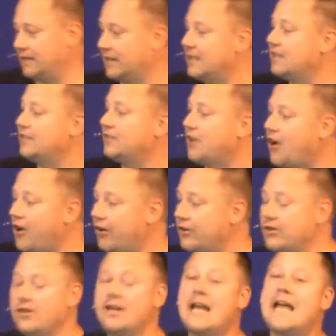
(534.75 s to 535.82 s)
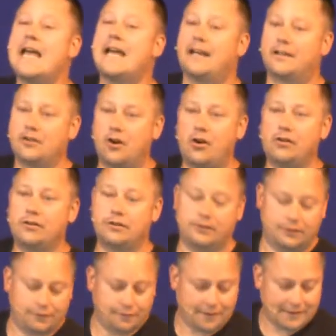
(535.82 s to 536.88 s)
It is harder and harder to
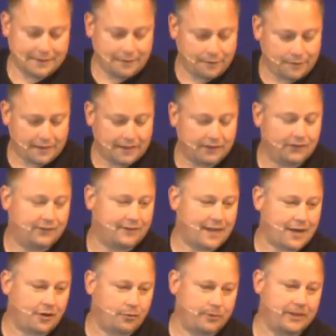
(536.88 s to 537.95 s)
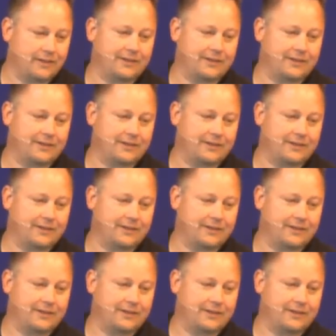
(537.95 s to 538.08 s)
find things that are real.